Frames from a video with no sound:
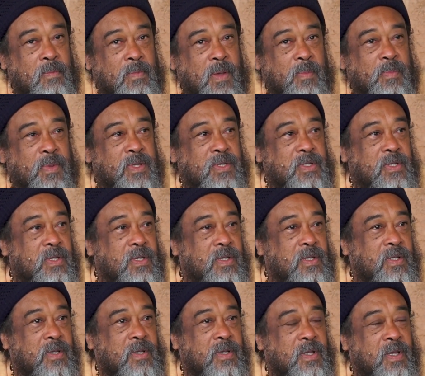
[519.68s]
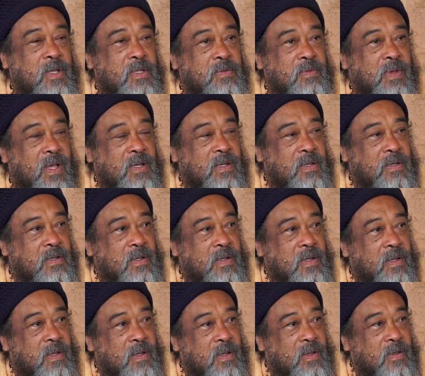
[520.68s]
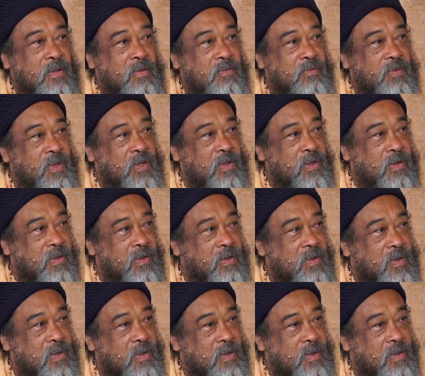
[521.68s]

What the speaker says: Papaji, there's one video